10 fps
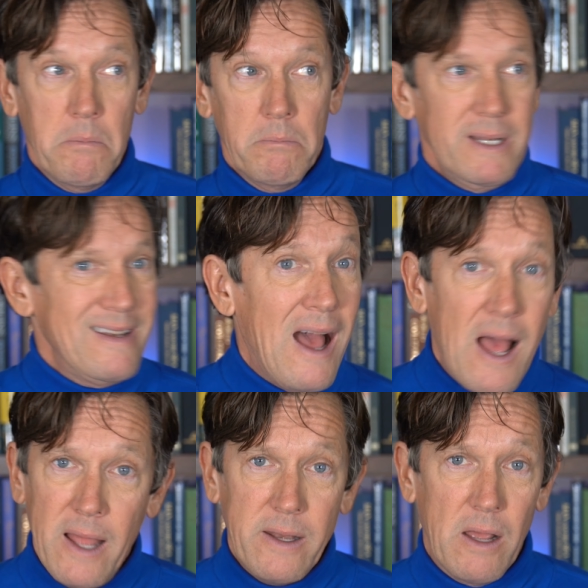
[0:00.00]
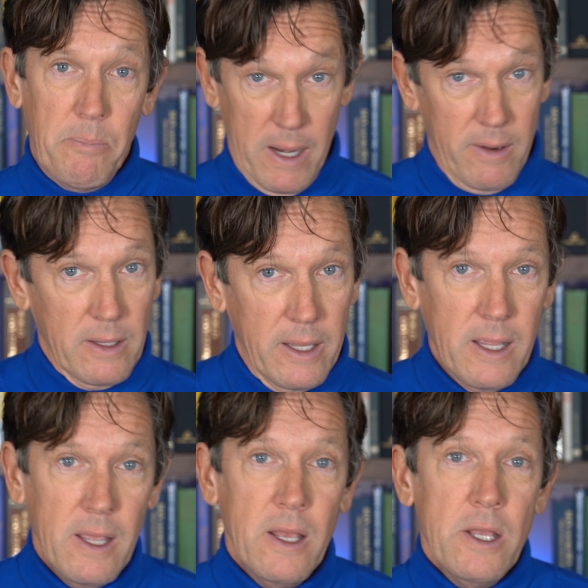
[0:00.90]
but not, apparently,
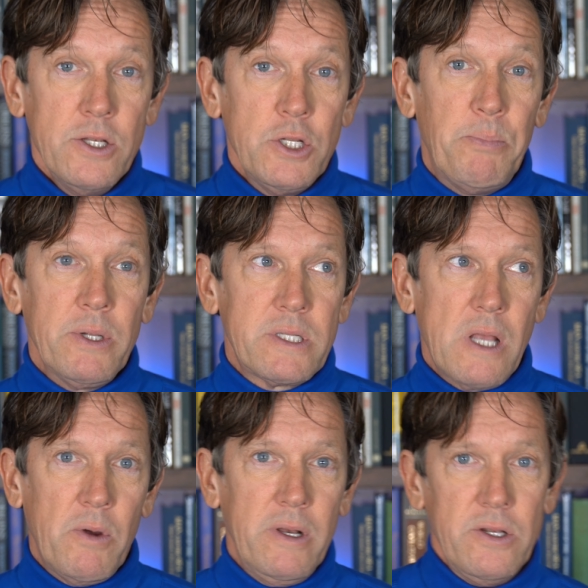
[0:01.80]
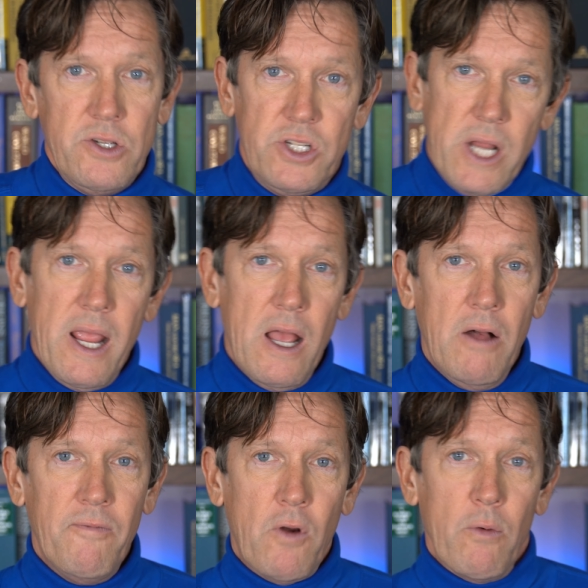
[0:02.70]
to put someone in jail
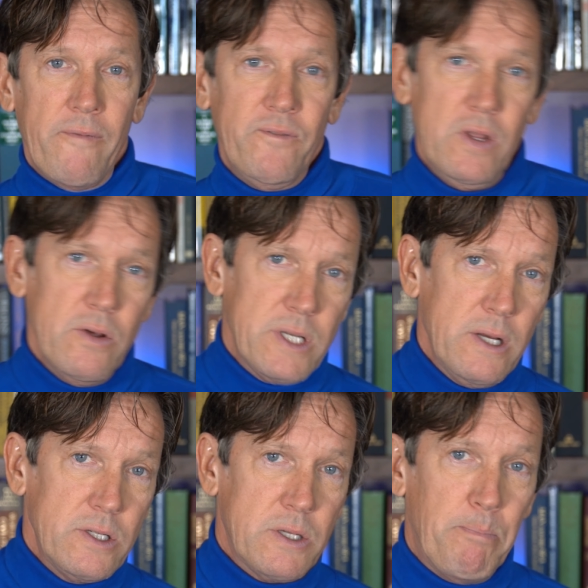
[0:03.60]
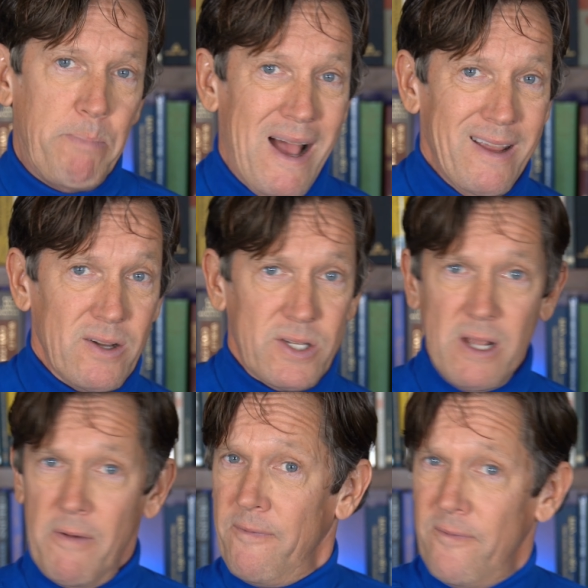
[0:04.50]
for refusing to buy your
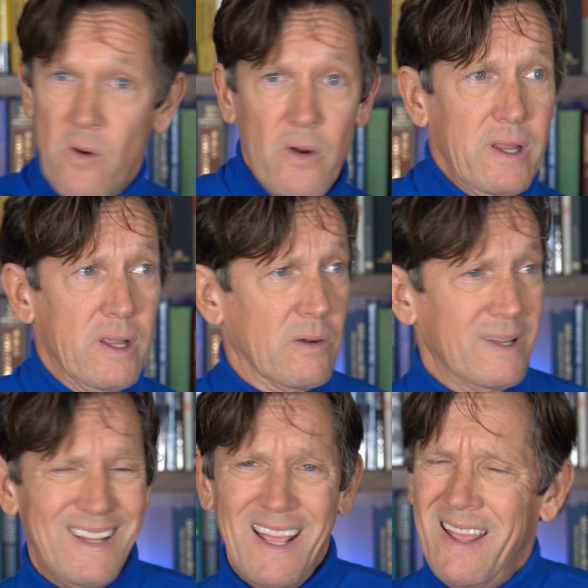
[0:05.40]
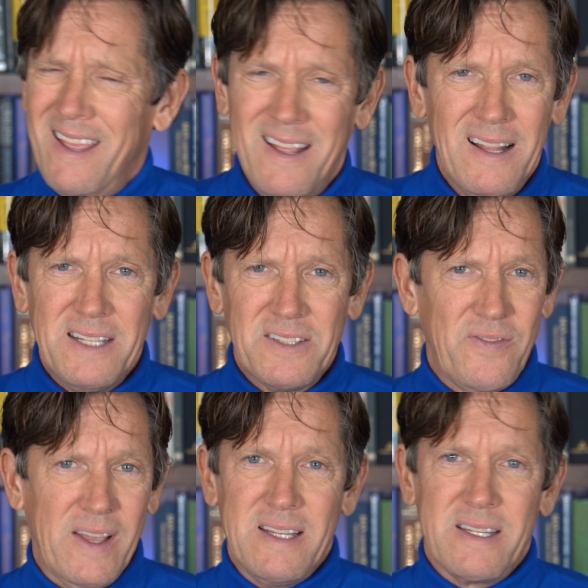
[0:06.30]
stuff for you. Let's
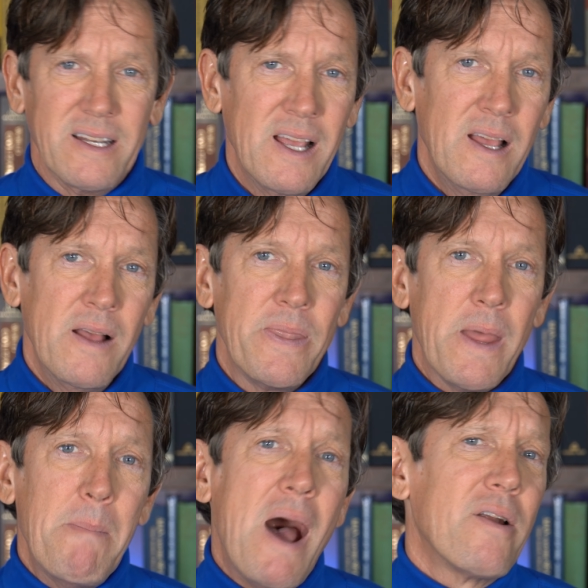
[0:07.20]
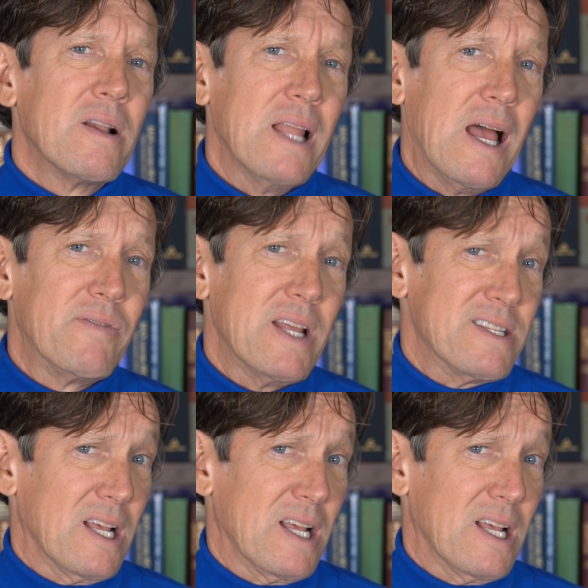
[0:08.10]
face it. The modern left is a